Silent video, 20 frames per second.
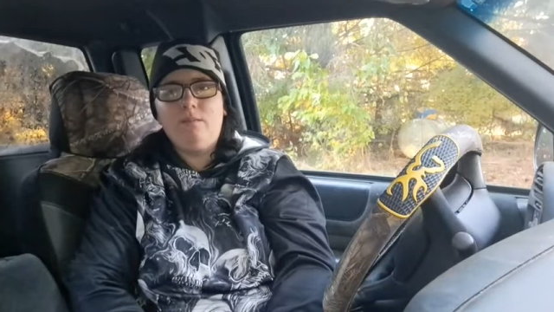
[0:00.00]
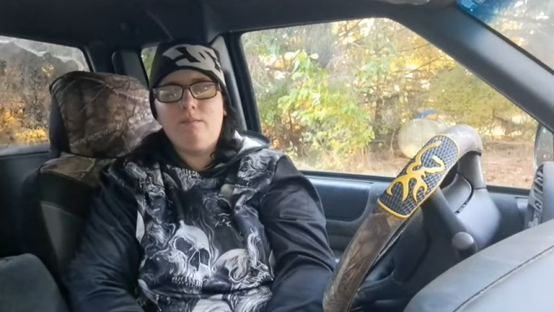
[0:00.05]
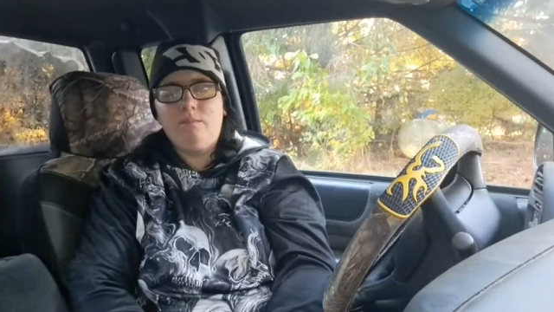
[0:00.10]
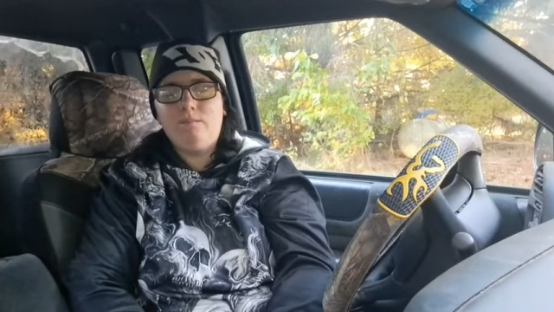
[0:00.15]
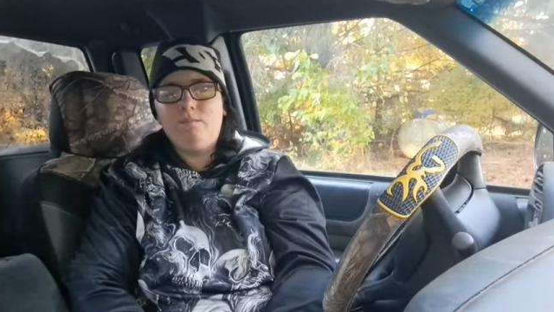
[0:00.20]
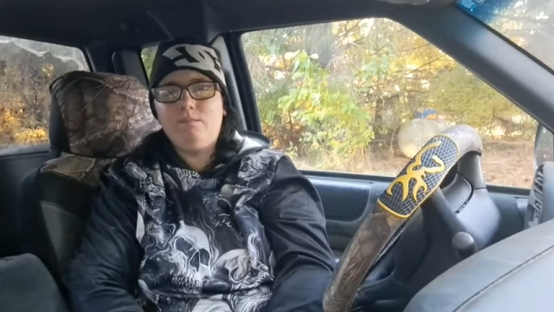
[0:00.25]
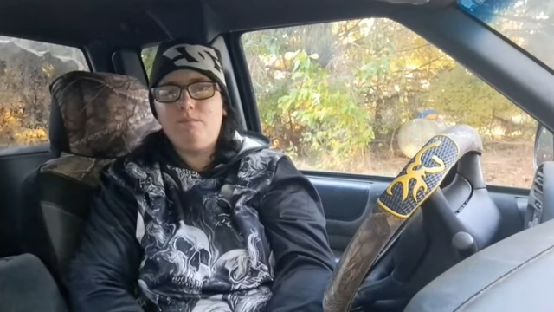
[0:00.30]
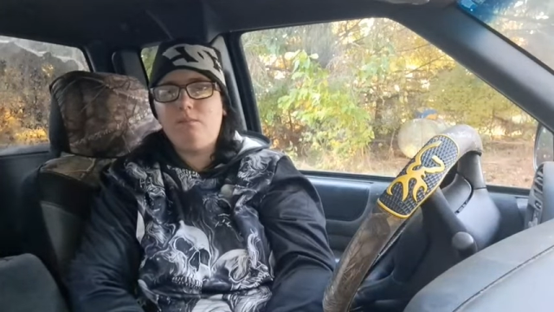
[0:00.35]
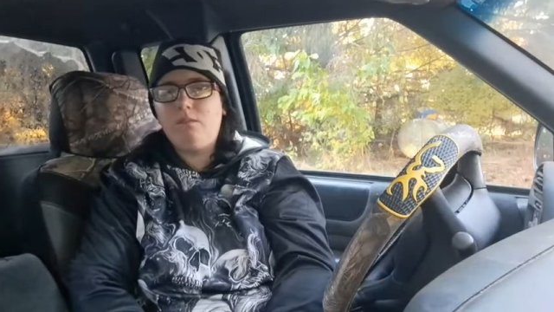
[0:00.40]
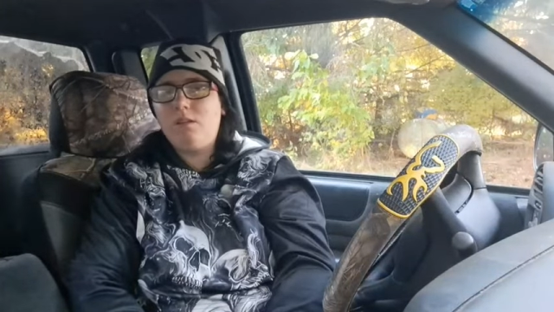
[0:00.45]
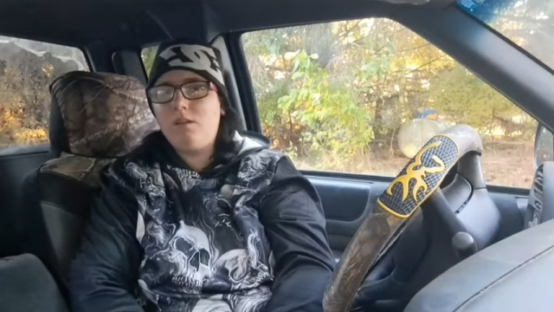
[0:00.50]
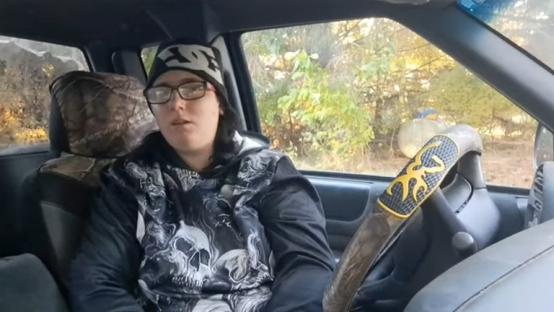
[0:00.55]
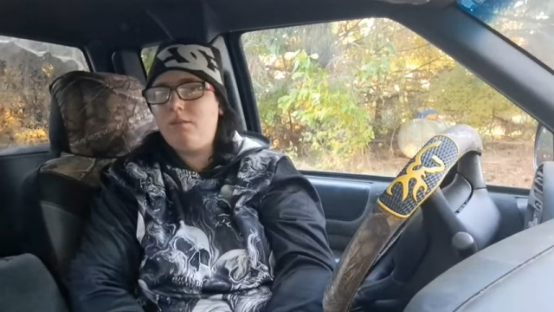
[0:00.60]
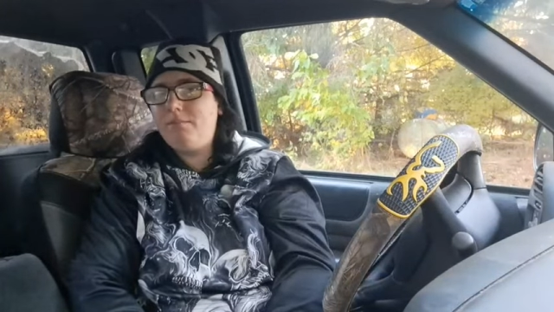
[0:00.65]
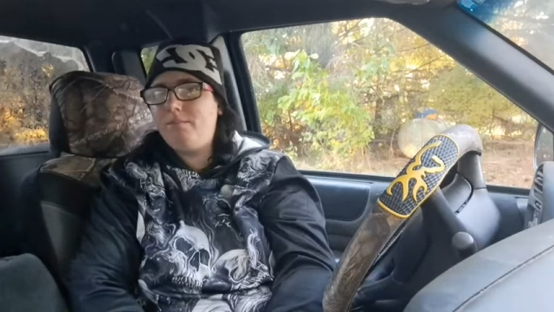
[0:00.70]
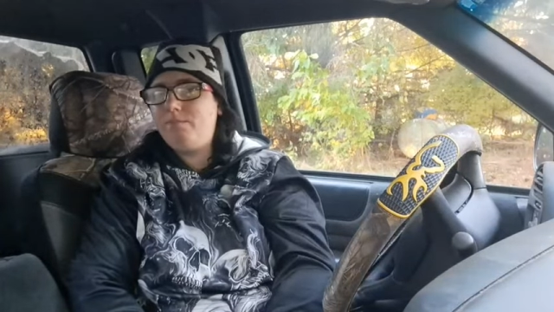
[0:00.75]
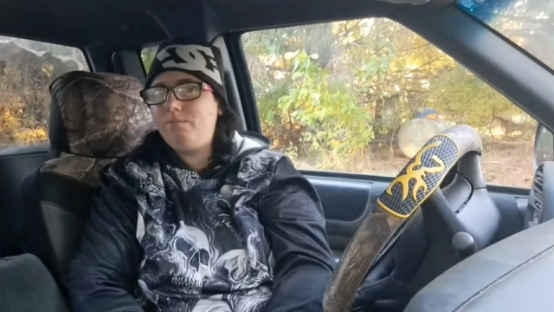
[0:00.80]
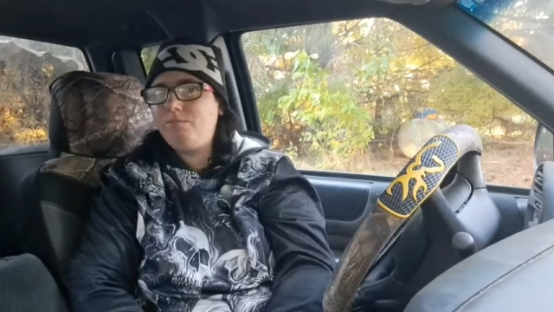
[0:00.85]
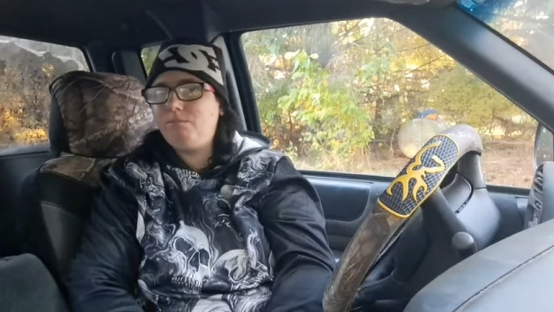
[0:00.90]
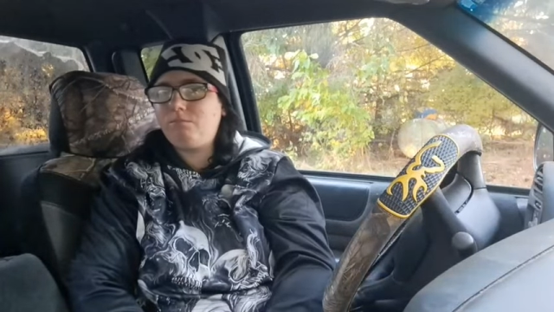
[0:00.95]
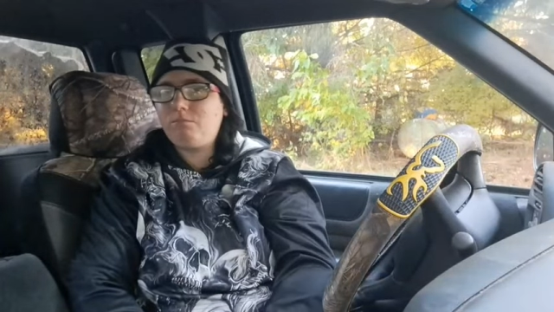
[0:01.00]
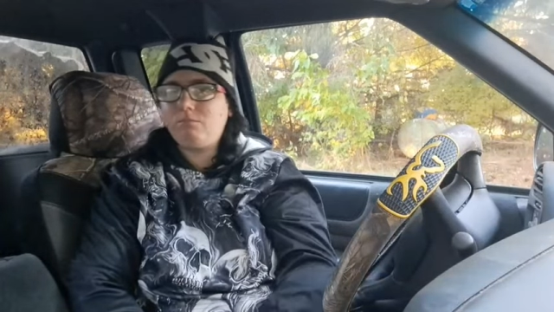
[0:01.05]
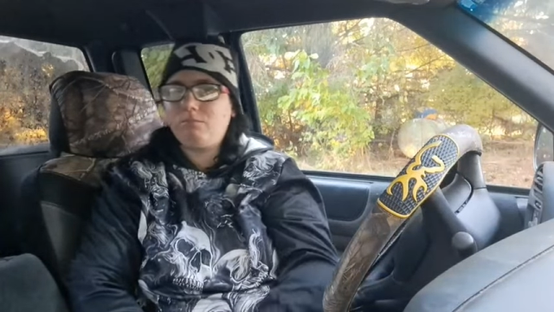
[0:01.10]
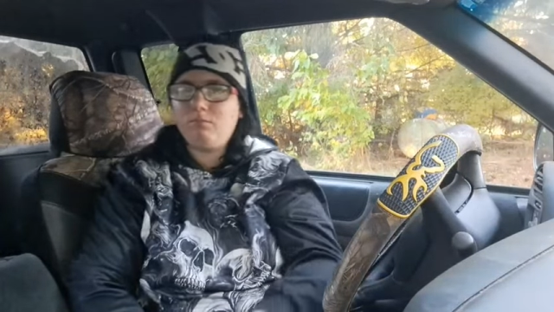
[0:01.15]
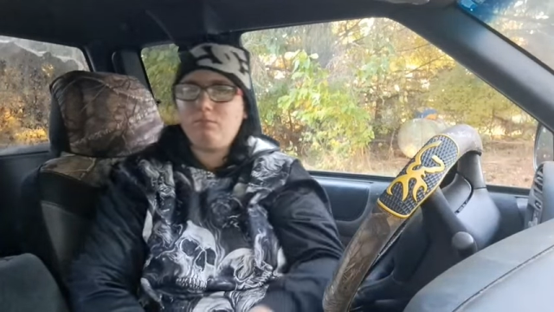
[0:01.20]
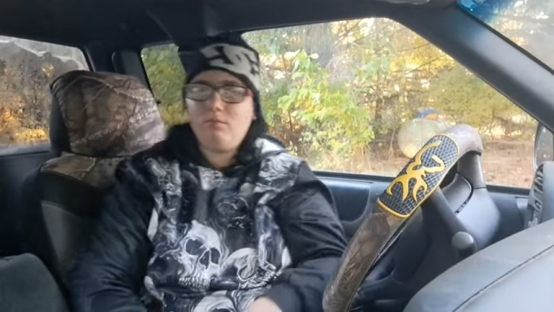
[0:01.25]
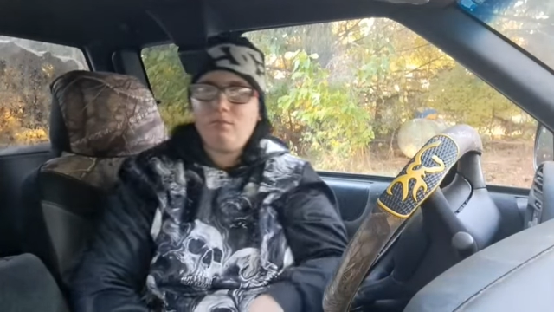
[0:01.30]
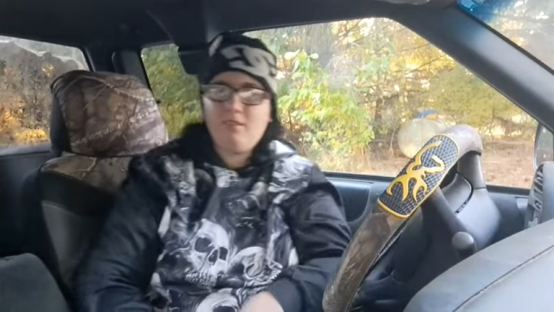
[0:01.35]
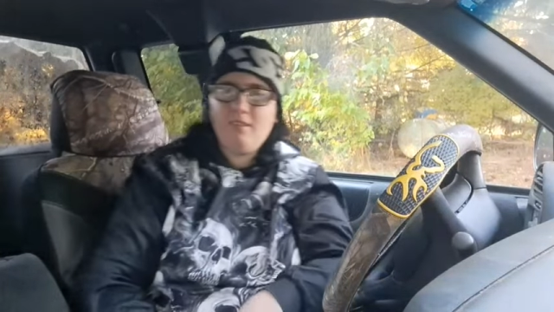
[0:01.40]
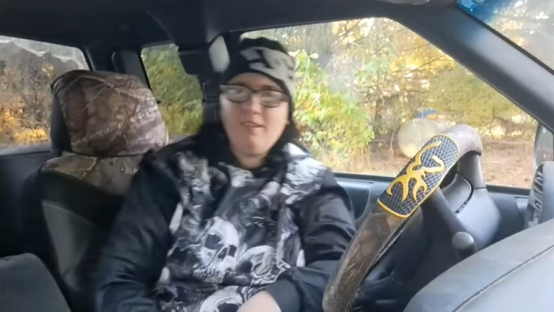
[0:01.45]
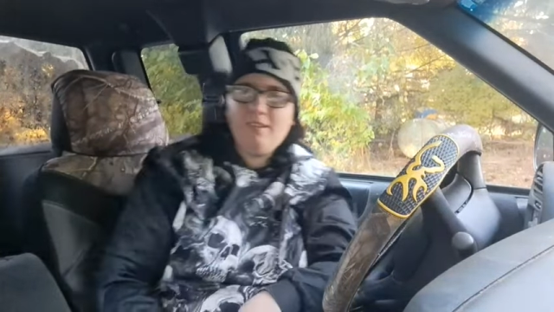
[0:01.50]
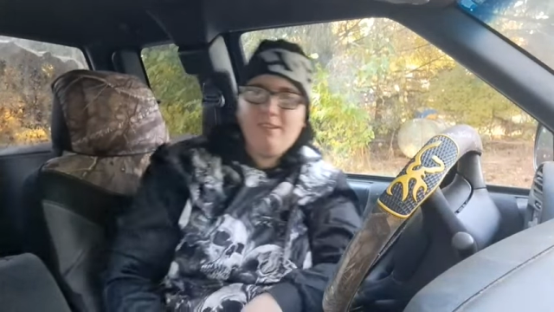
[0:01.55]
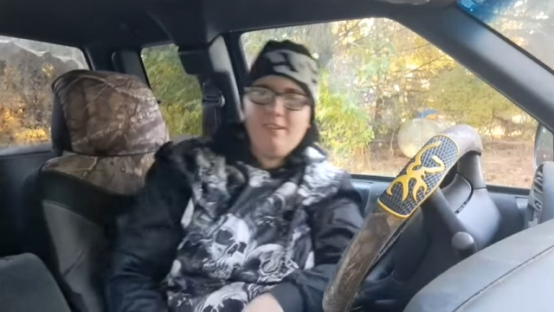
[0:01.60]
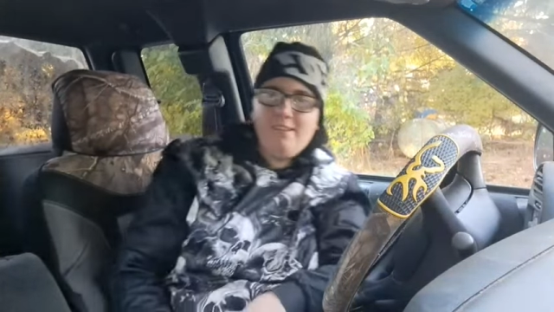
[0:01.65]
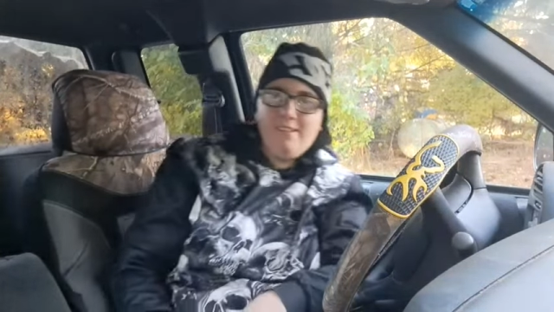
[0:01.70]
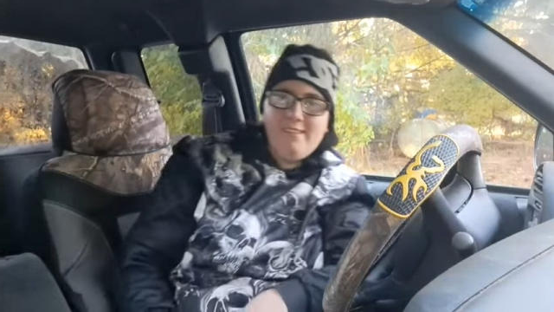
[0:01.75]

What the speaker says: Nobody speaks.